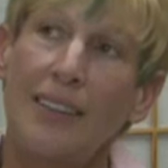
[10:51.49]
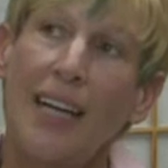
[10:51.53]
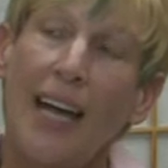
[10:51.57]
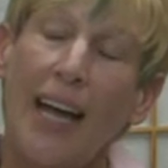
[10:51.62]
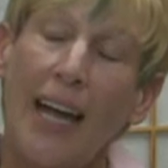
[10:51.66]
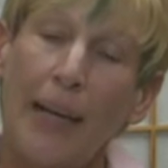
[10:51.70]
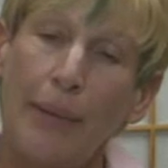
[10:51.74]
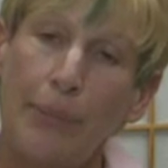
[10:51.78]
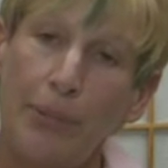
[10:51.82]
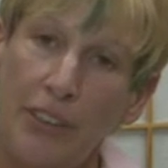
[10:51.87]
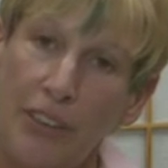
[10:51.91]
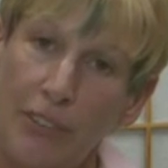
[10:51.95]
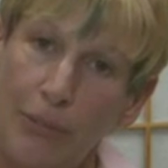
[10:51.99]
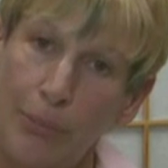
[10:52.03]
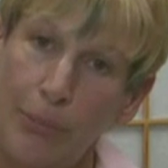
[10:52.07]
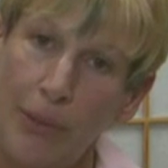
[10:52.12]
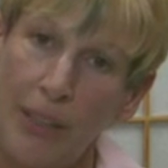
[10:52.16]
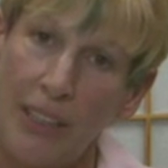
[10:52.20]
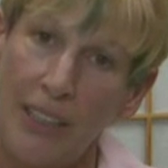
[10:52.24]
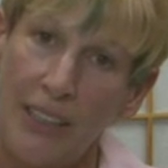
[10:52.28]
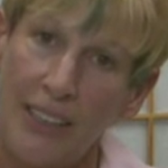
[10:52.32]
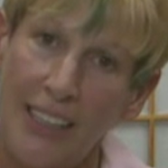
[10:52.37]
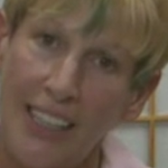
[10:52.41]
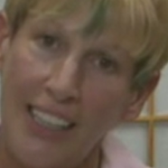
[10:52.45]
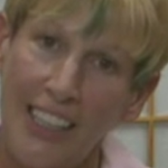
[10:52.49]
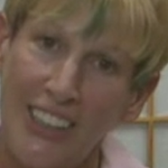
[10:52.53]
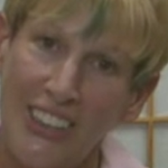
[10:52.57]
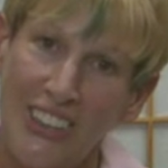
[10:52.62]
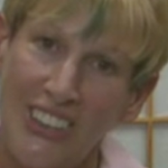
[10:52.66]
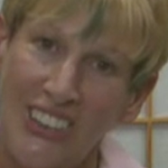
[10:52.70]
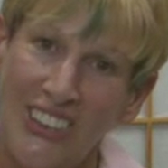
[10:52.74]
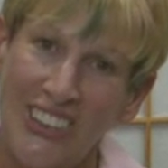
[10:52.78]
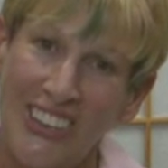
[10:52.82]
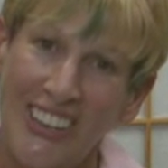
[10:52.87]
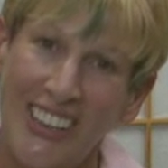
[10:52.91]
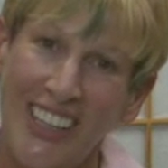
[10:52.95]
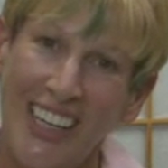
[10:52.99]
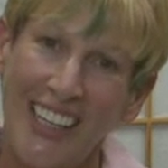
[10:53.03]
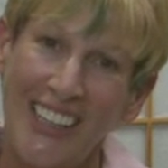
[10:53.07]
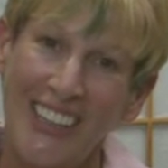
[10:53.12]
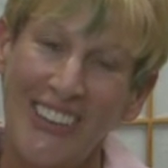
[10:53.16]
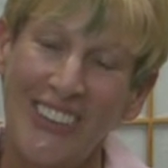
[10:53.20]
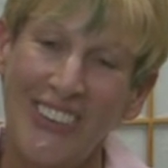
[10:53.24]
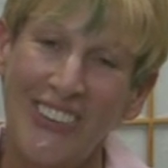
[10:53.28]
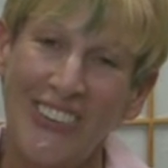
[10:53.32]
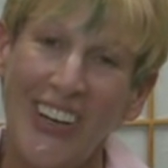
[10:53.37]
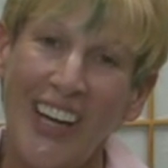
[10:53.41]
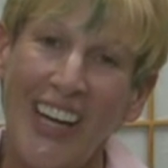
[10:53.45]
types of meditation. I
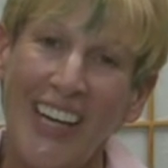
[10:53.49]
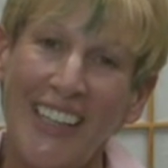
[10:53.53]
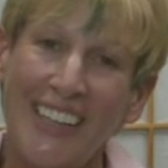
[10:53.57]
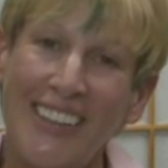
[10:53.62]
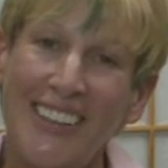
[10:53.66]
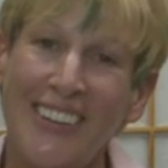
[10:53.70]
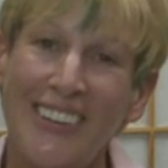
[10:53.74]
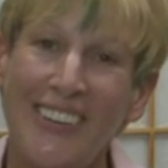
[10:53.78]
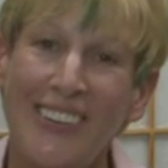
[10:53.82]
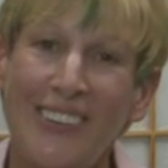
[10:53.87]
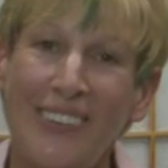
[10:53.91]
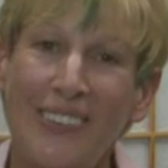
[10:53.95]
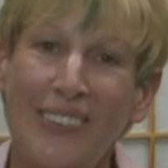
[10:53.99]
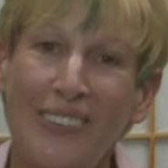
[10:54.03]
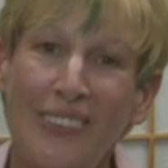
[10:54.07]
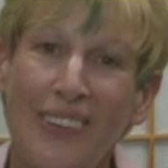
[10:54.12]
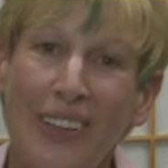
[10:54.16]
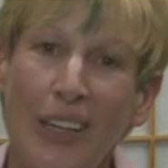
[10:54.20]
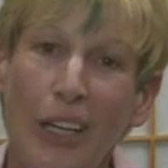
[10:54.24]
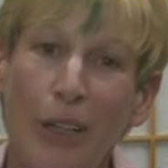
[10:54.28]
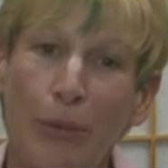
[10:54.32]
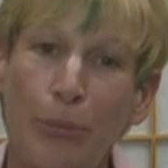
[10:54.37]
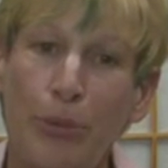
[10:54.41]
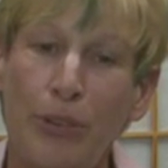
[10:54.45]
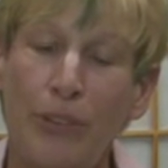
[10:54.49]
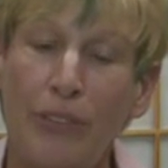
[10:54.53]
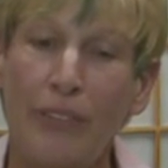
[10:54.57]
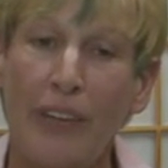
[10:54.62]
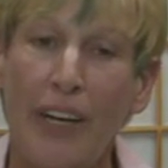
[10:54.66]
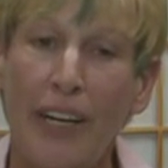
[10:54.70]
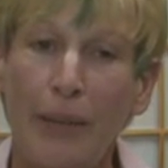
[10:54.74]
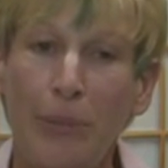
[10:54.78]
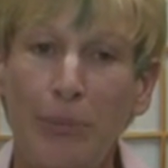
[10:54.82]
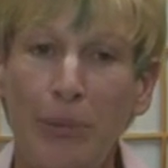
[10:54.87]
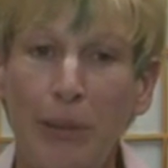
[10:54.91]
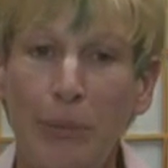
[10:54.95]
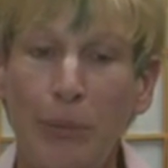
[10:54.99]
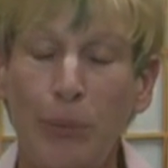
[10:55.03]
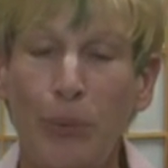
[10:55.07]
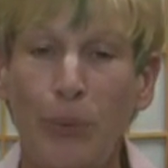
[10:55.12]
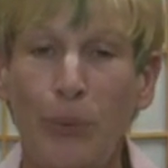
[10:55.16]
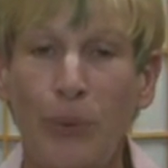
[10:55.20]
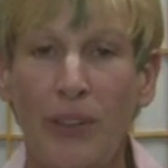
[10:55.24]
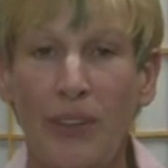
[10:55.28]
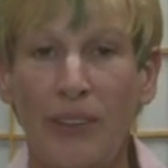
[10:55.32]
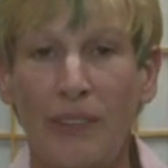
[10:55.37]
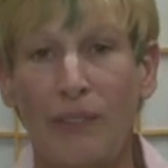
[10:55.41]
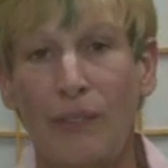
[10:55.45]
try to uh, provide people
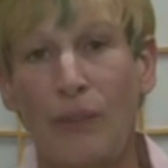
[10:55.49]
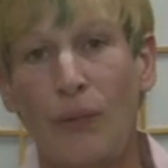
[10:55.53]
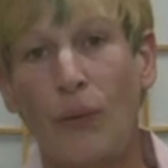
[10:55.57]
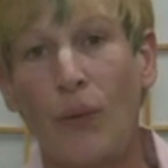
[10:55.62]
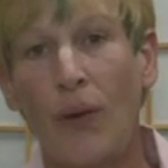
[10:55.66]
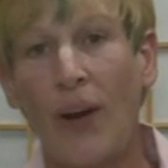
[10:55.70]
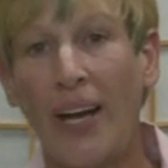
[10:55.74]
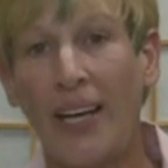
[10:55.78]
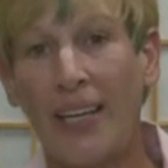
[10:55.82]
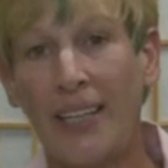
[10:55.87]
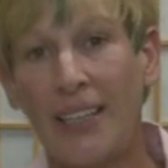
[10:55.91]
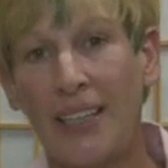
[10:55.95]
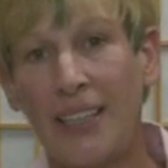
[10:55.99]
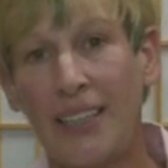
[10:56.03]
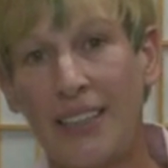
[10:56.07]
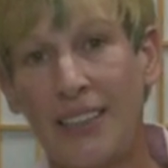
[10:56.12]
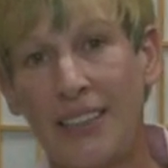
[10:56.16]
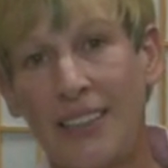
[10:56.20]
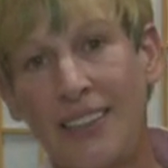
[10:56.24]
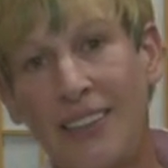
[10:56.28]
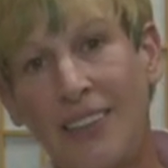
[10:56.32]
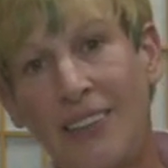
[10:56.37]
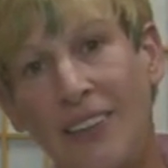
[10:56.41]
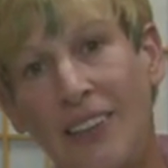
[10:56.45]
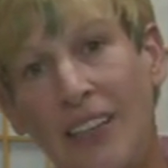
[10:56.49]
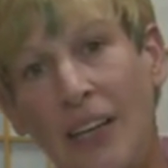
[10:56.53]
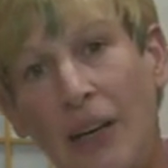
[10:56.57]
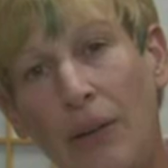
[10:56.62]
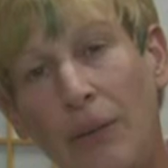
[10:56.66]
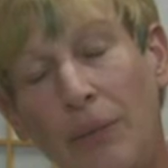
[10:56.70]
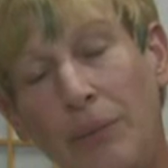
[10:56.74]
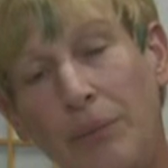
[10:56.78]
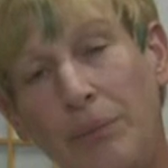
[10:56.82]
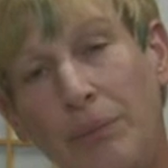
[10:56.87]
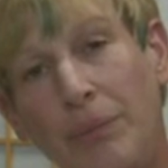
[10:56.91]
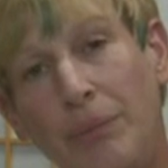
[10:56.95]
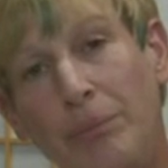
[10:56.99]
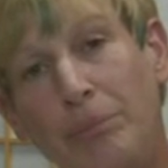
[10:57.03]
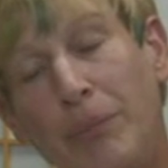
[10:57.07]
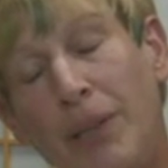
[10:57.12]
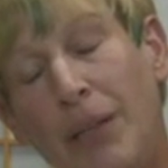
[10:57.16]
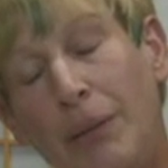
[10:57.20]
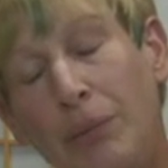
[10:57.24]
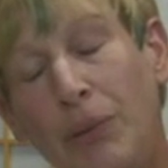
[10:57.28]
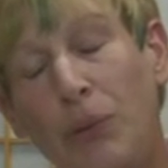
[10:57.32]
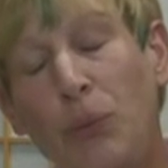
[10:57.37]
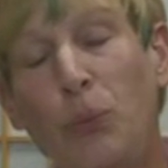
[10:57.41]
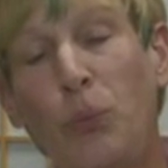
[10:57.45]
with a variety so that
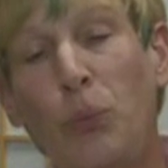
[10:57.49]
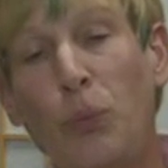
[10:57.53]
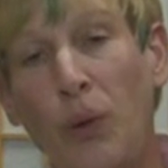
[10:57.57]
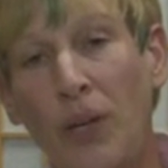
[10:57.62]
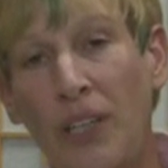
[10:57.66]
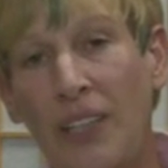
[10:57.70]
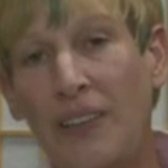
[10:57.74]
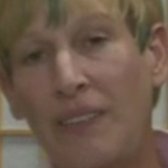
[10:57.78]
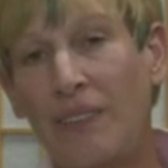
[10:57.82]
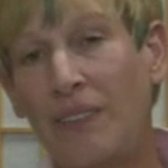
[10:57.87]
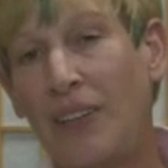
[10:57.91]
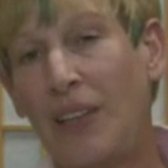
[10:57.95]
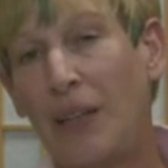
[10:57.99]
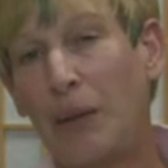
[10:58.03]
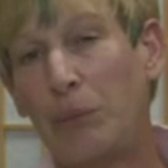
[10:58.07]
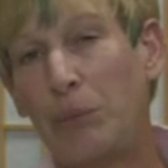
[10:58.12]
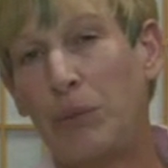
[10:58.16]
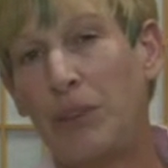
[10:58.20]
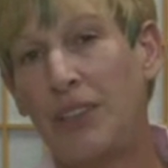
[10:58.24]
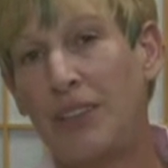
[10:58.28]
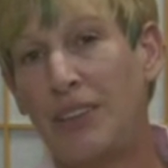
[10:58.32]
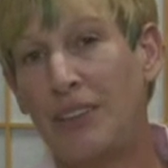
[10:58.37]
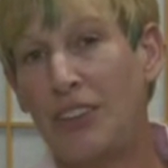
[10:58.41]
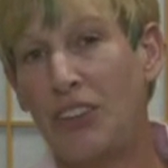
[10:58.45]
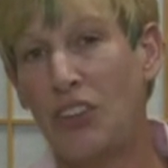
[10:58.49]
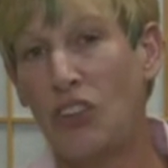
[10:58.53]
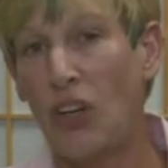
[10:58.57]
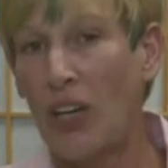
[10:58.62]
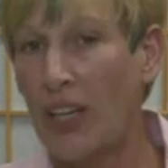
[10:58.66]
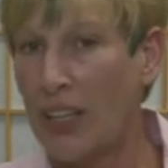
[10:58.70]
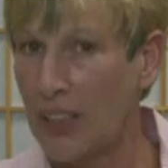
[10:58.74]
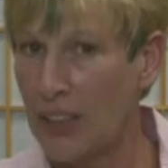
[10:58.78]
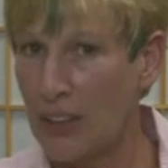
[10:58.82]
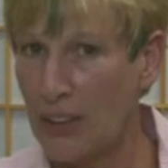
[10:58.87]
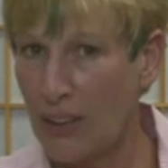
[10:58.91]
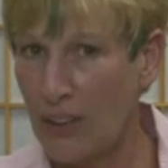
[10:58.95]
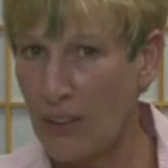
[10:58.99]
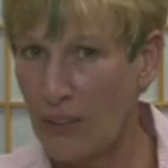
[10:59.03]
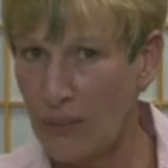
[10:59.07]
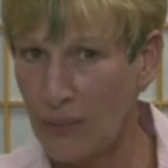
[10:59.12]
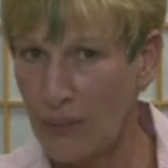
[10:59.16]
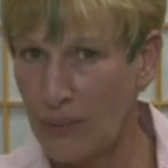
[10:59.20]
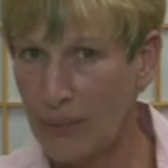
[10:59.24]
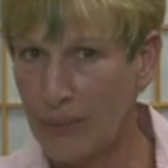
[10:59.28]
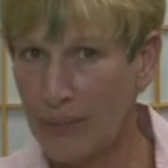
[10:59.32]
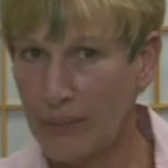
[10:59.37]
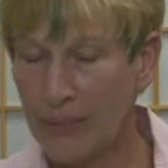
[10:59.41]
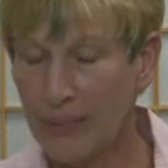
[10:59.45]
maybe one of them can strike a note
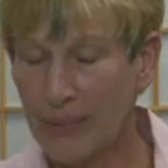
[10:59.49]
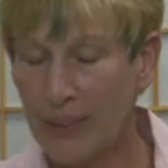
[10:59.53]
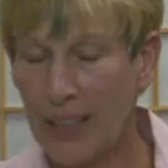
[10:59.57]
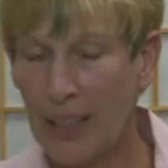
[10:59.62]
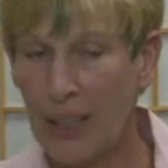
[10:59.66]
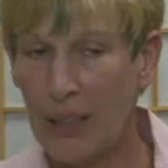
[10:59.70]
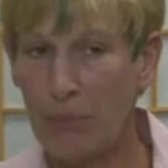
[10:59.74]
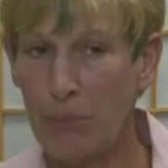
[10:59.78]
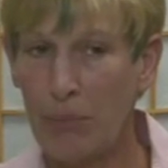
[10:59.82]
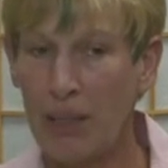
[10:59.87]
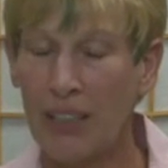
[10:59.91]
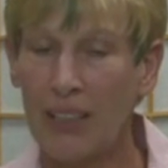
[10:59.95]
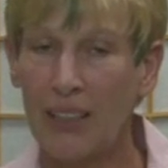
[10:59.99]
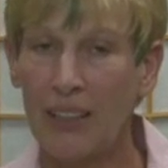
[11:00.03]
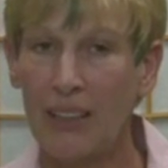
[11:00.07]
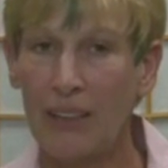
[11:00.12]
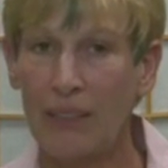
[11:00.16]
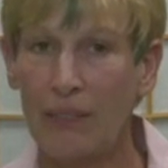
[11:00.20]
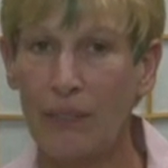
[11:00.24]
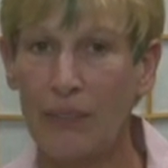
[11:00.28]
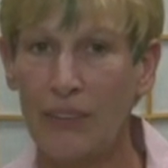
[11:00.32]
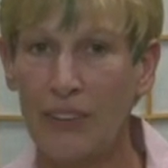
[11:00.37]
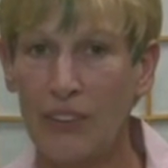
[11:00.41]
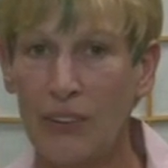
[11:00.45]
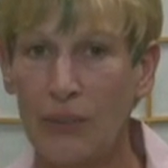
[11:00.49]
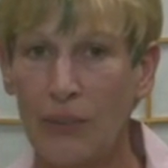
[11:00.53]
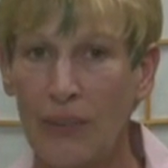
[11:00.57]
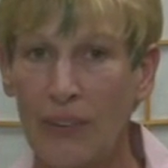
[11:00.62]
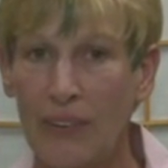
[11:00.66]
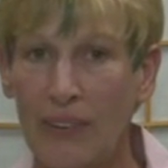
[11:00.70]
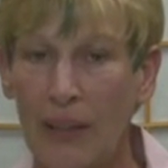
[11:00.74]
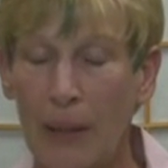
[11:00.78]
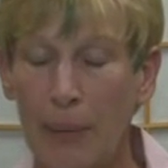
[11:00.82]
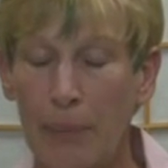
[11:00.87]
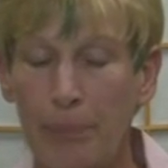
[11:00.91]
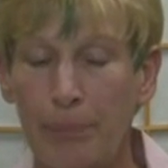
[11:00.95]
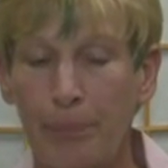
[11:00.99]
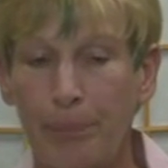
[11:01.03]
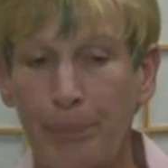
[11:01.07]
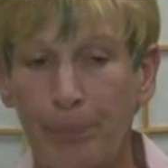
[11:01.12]
and make a difference with them.